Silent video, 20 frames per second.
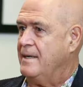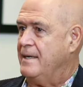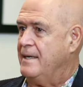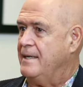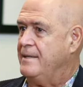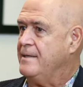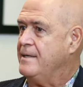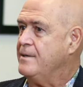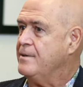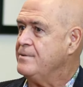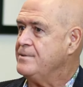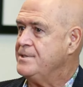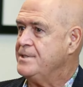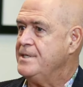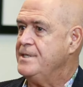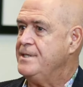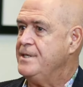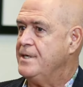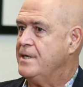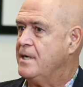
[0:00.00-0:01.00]
And they don't
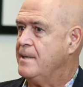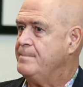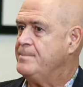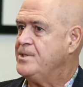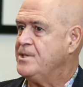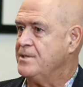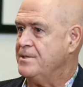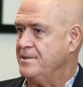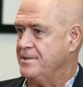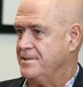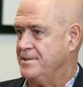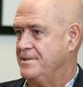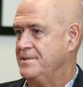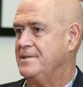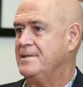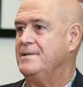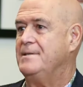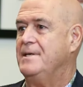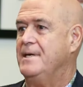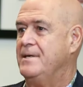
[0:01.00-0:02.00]
see the
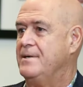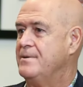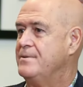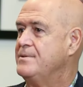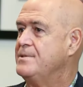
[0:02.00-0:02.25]
options. They right.